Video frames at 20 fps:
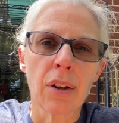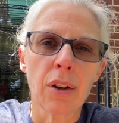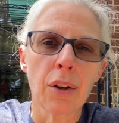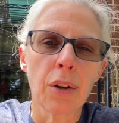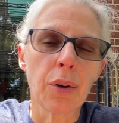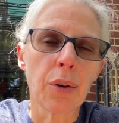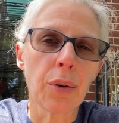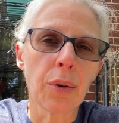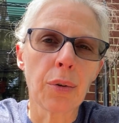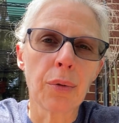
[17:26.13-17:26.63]

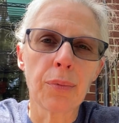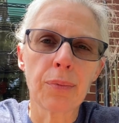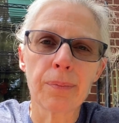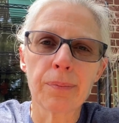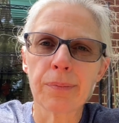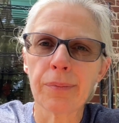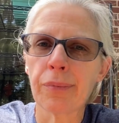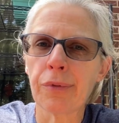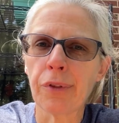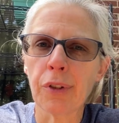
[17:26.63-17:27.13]
who
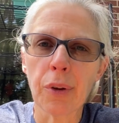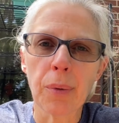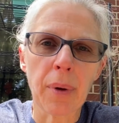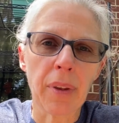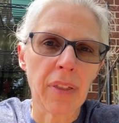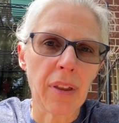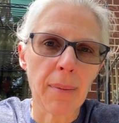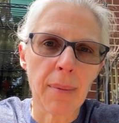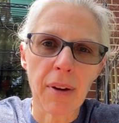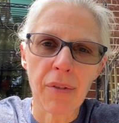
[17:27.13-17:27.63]
flew
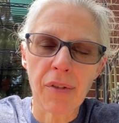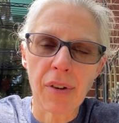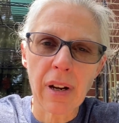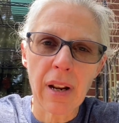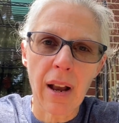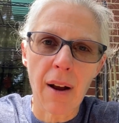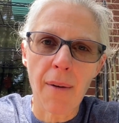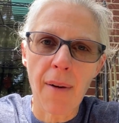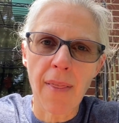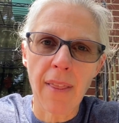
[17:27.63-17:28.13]
with him every
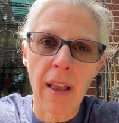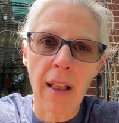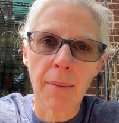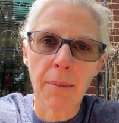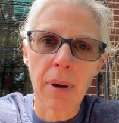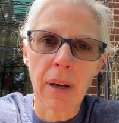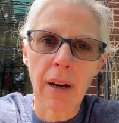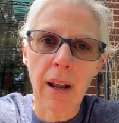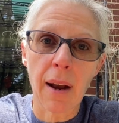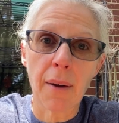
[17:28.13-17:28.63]
now and then,
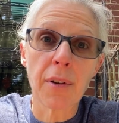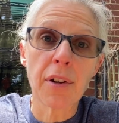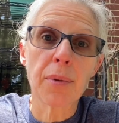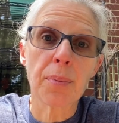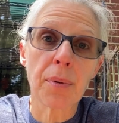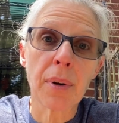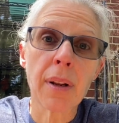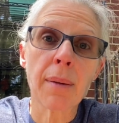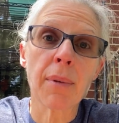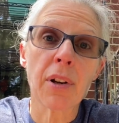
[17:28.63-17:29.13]
but I was
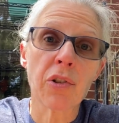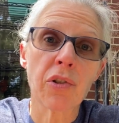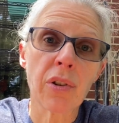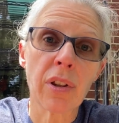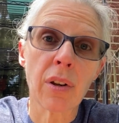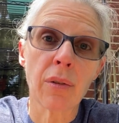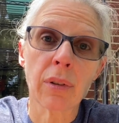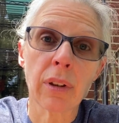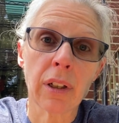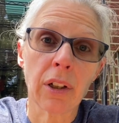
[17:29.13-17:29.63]
pretty much
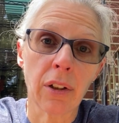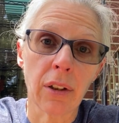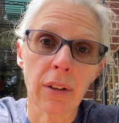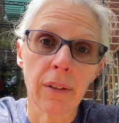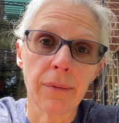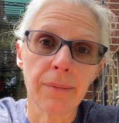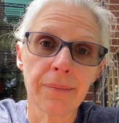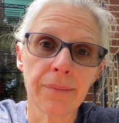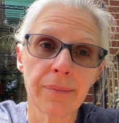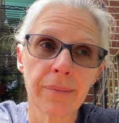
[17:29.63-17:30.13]
the only
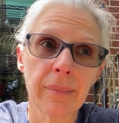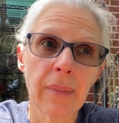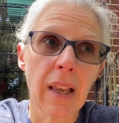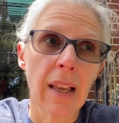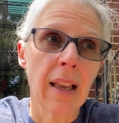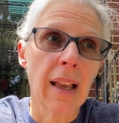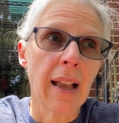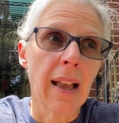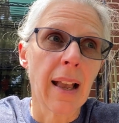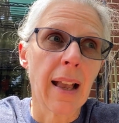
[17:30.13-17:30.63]
girl.
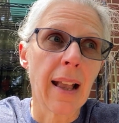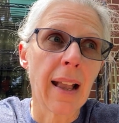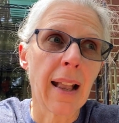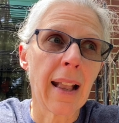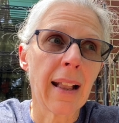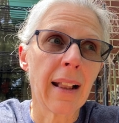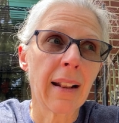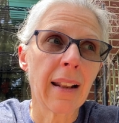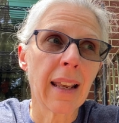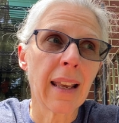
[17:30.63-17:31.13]

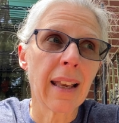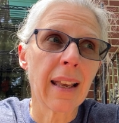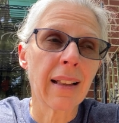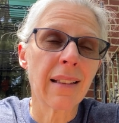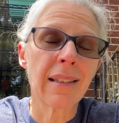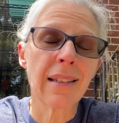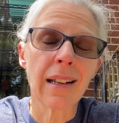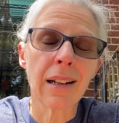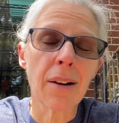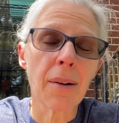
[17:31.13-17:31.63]
And it
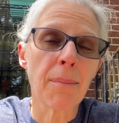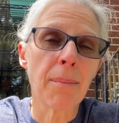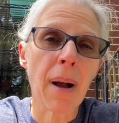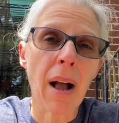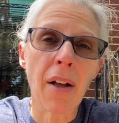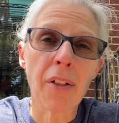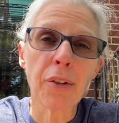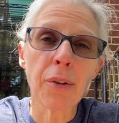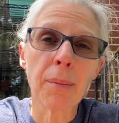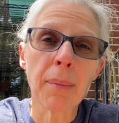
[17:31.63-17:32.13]
didn't
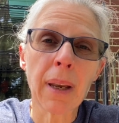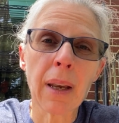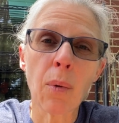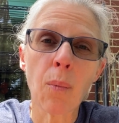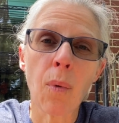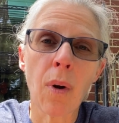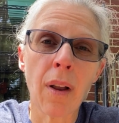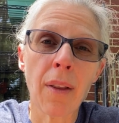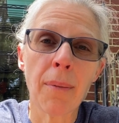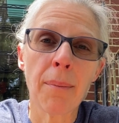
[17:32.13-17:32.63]
bother me
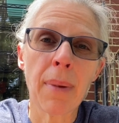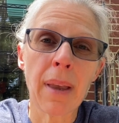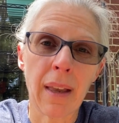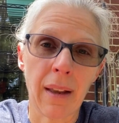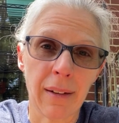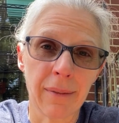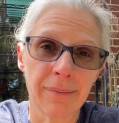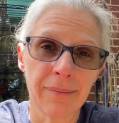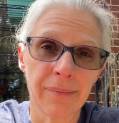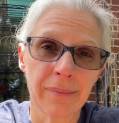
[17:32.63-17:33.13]
one
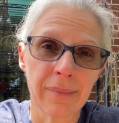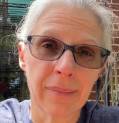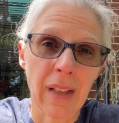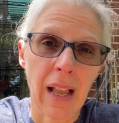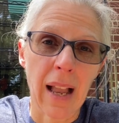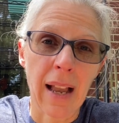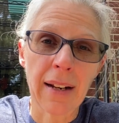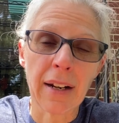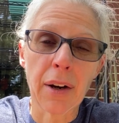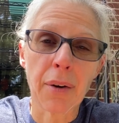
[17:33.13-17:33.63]
bit
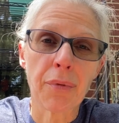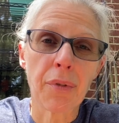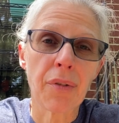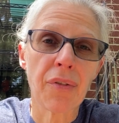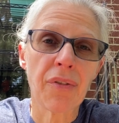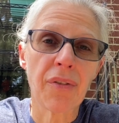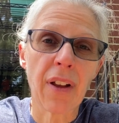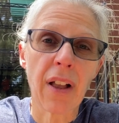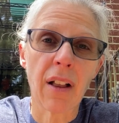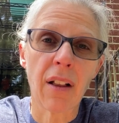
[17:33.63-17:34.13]
I never
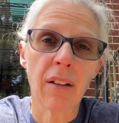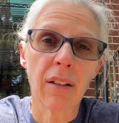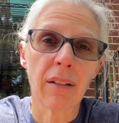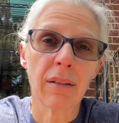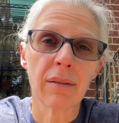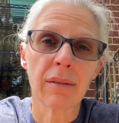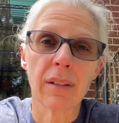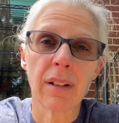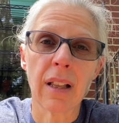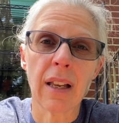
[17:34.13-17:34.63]
felt
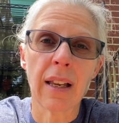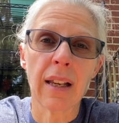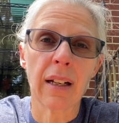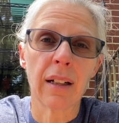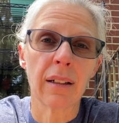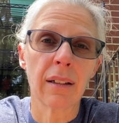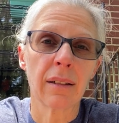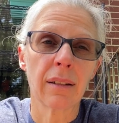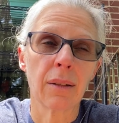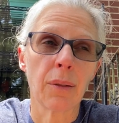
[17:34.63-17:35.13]
like
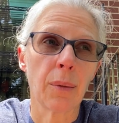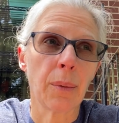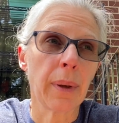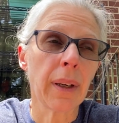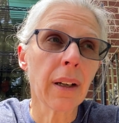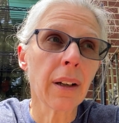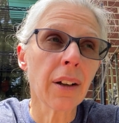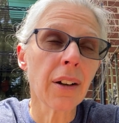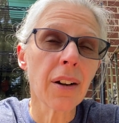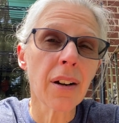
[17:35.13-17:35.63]

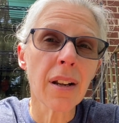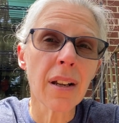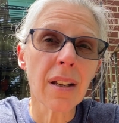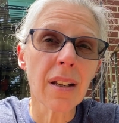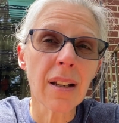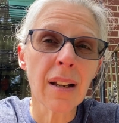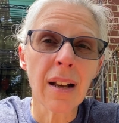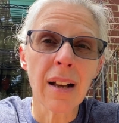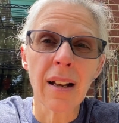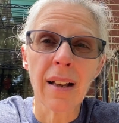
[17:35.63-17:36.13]
weird.
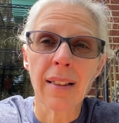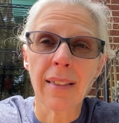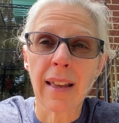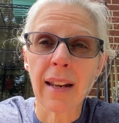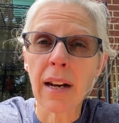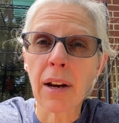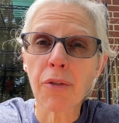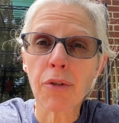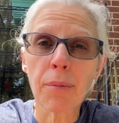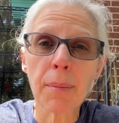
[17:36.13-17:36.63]
They
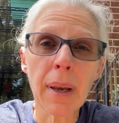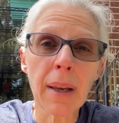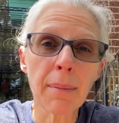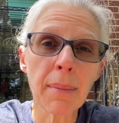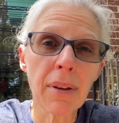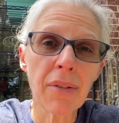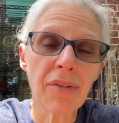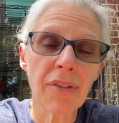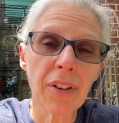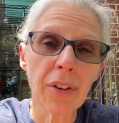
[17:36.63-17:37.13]
never made
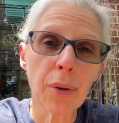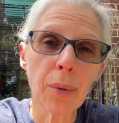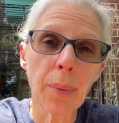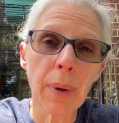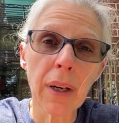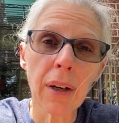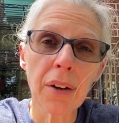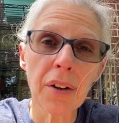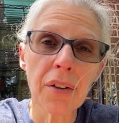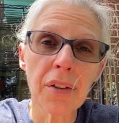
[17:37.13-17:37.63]
me feel
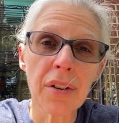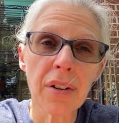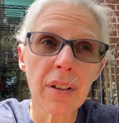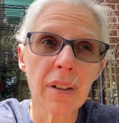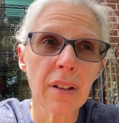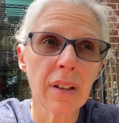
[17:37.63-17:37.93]
weird.